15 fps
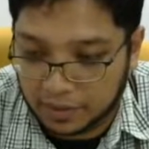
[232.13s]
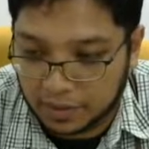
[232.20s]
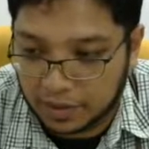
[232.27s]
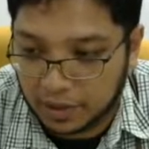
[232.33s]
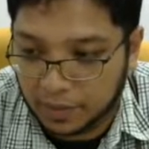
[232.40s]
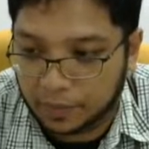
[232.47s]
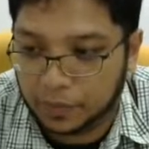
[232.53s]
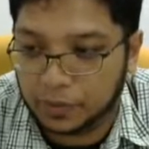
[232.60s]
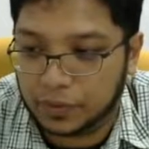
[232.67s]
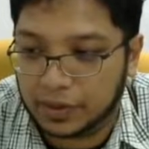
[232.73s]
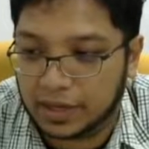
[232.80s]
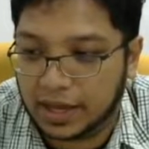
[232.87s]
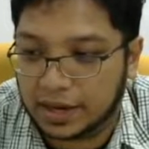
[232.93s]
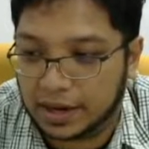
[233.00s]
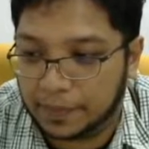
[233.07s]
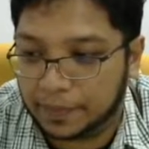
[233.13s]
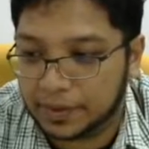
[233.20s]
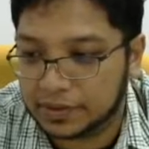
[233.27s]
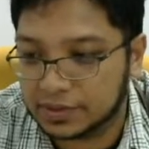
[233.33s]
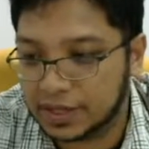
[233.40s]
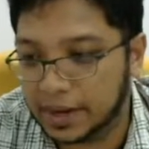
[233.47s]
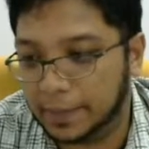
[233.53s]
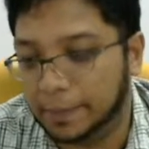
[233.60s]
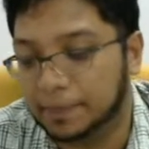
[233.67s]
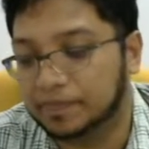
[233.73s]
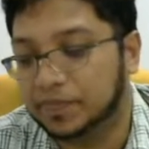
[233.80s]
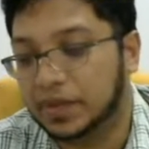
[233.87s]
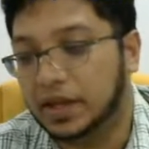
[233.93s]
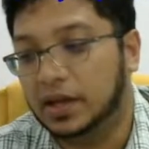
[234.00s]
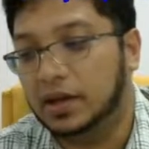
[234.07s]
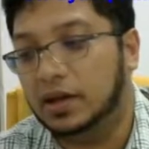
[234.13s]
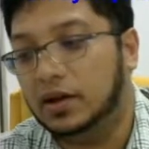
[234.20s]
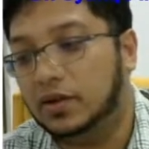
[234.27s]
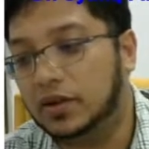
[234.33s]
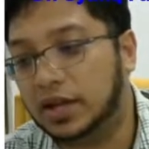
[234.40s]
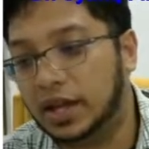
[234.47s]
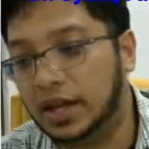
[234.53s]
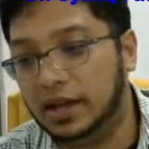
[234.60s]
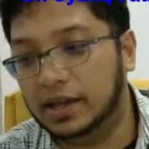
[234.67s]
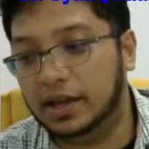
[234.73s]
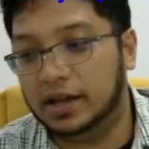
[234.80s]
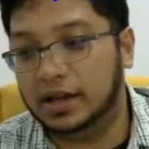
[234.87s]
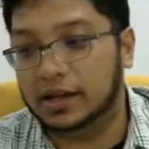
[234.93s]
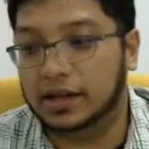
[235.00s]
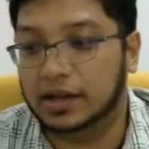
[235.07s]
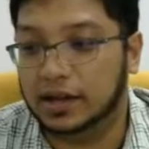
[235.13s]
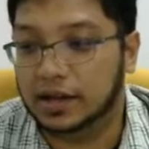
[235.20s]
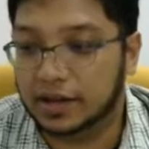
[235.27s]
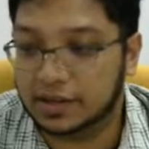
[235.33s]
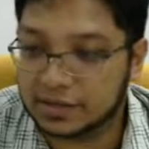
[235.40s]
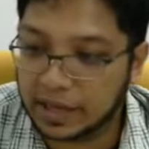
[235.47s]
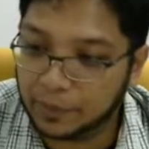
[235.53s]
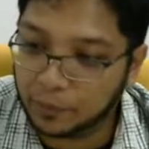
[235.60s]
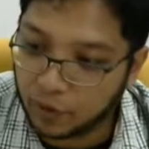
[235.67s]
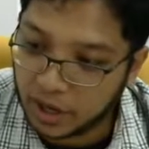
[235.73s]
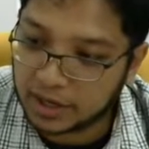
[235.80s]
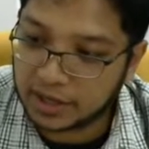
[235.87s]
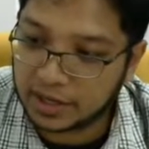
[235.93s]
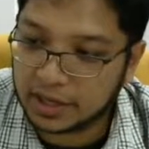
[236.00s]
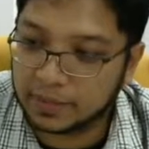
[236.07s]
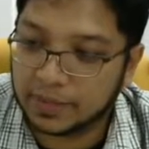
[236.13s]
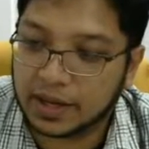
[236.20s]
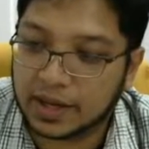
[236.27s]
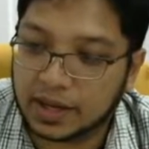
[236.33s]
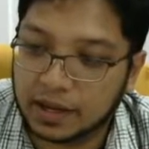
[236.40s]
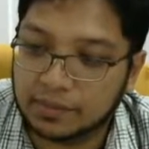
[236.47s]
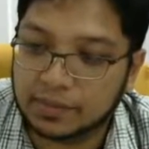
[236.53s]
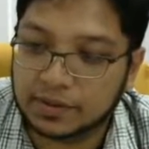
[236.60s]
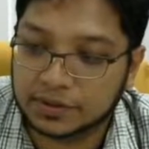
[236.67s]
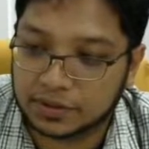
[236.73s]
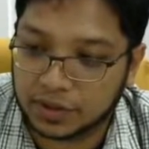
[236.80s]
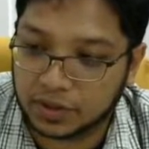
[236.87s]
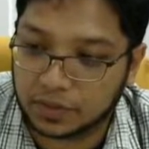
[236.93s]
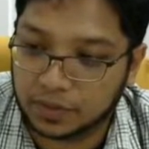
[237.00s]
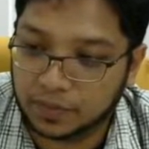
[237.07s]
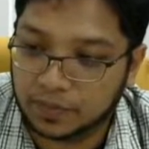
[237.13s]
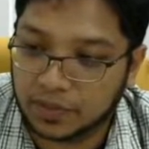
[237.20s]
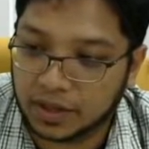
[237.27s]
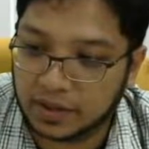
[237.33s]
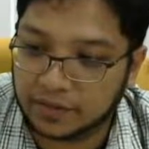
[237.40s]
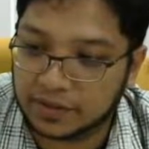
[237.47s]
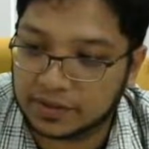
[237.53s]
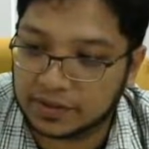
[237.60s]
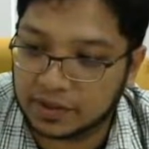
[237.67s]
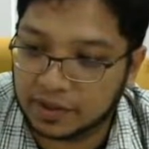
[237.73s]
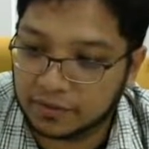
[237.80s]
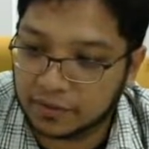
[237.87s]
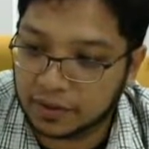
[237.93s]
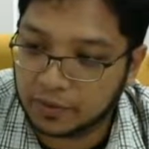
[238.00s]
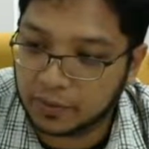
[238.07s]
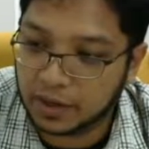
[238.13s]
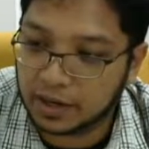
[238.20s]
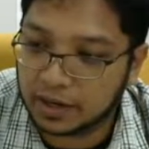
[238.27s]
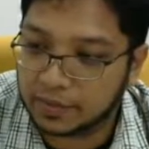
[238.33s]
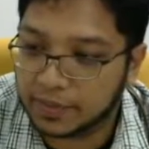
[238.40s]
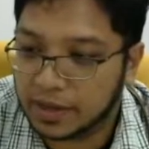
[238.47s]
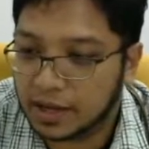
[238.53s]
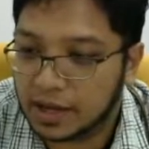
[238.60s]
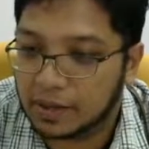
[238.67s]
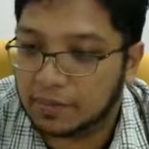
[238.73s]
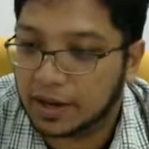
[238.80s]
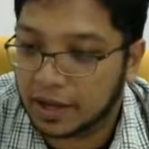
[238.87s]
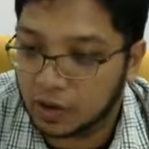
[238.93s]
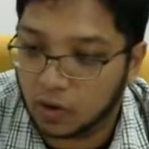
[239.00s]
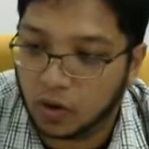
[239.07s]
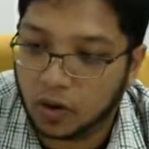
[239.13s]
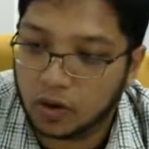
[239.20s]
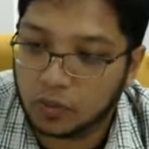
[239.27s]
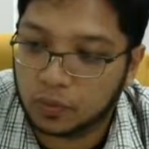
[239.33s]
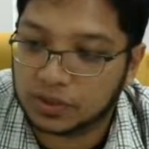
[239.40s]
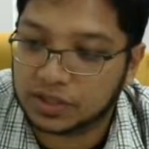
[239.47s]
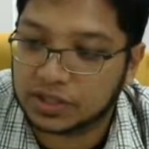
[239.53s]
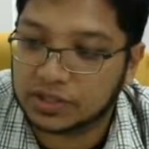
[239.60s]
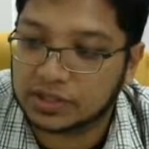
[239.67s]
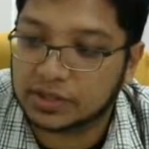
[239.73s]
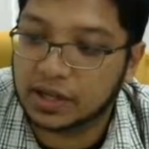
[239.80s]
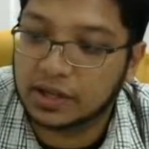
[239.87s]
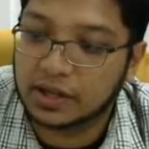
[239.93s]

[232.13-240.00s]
input that represent, okay, the same one, it become 0. If it's a different one, it become like OR, which is